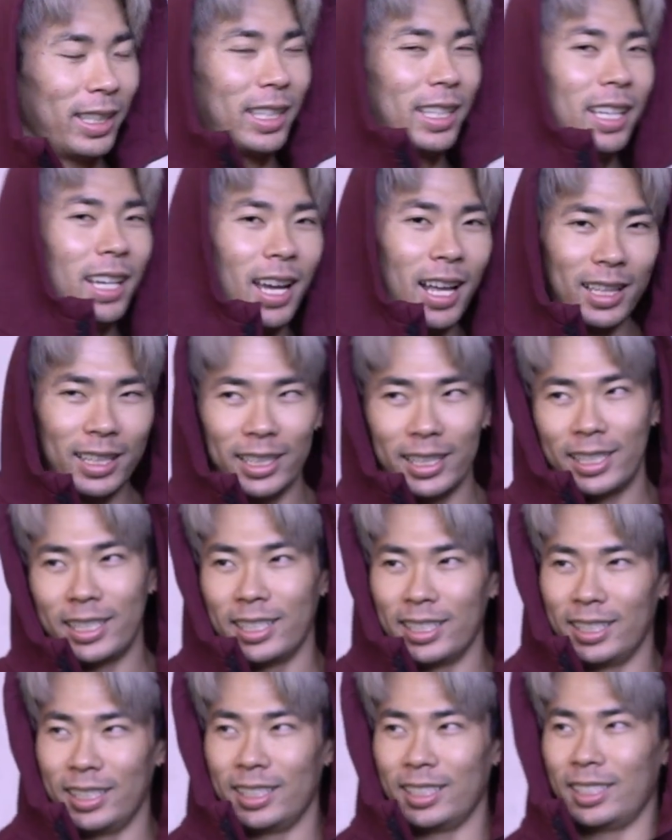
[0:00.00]
Gallic
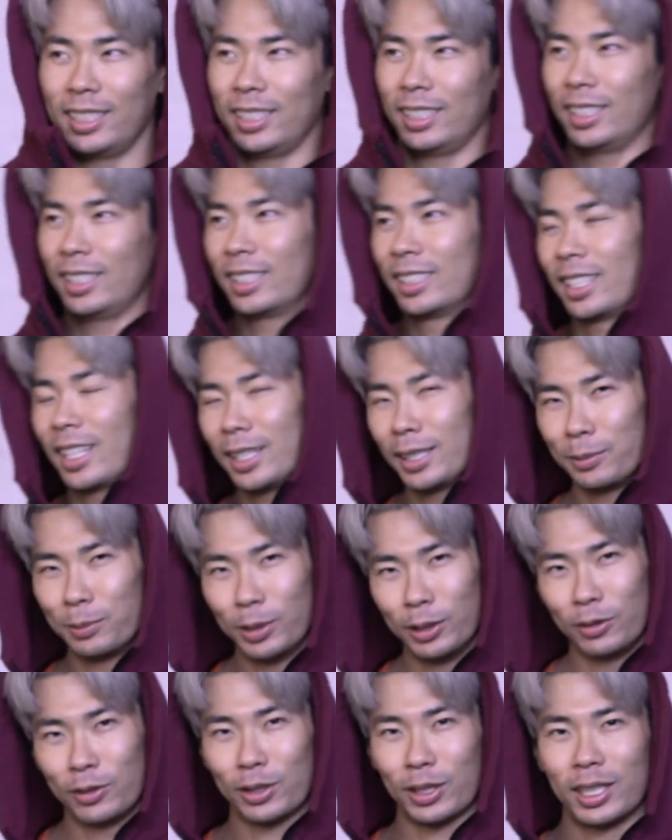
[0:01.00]
guns. Is that his
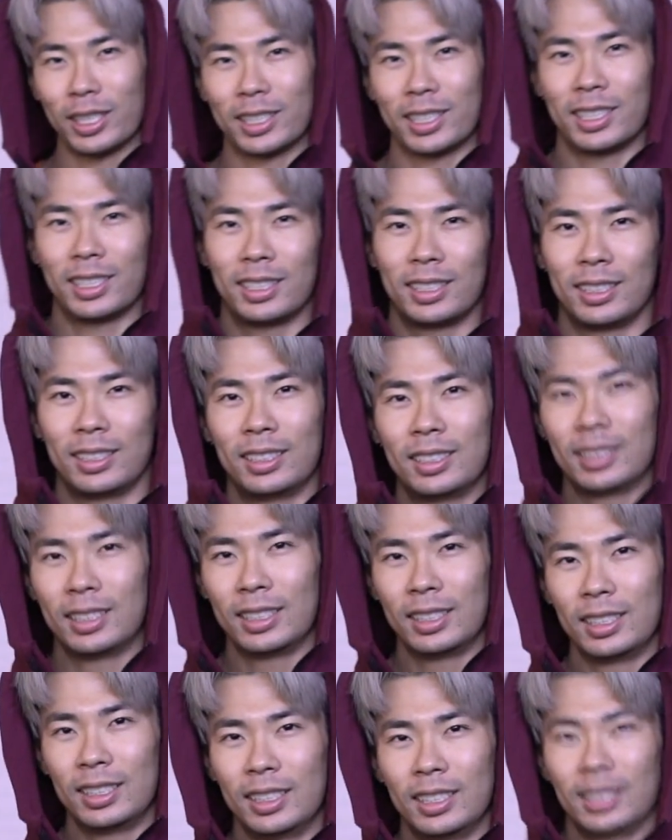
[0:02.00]
move, Trunks?
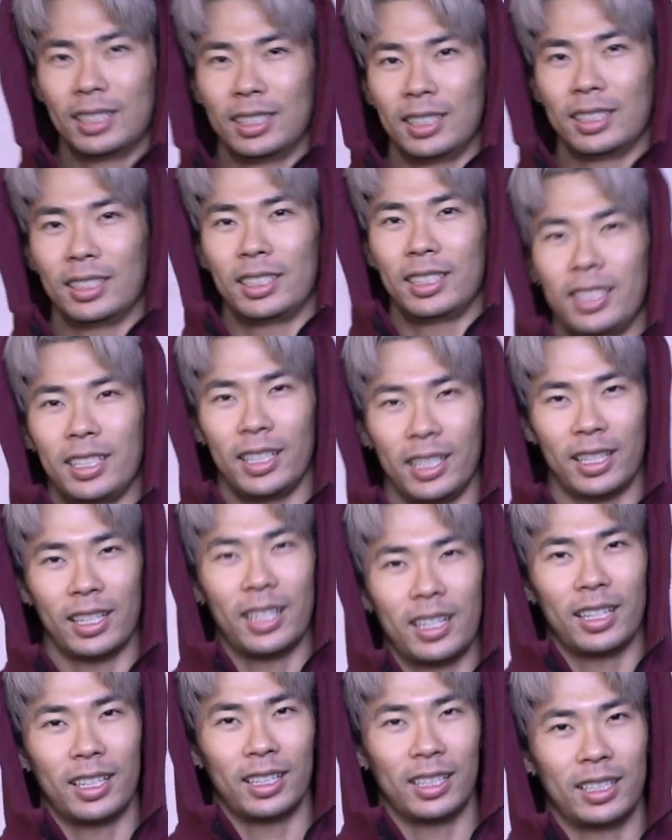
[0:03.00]

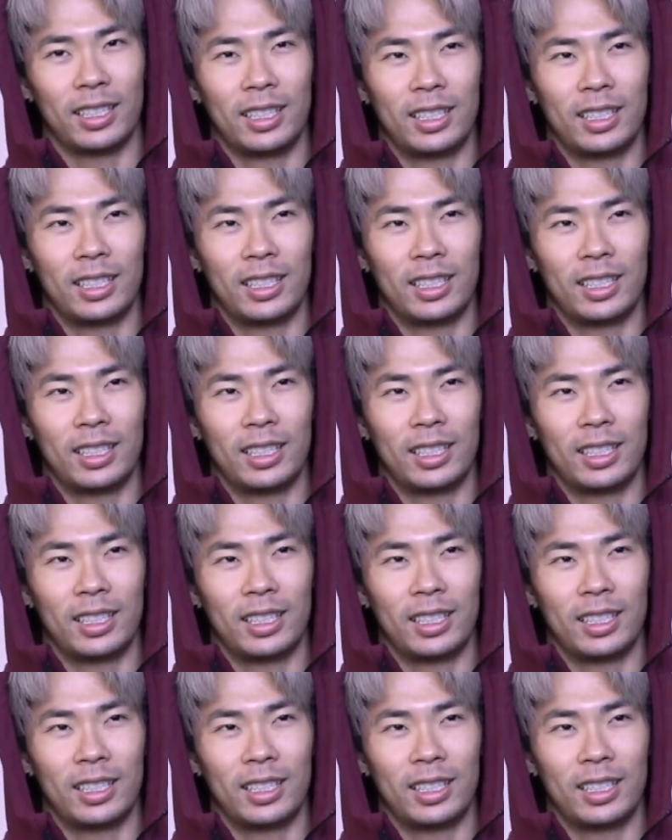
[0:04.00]
Yeah.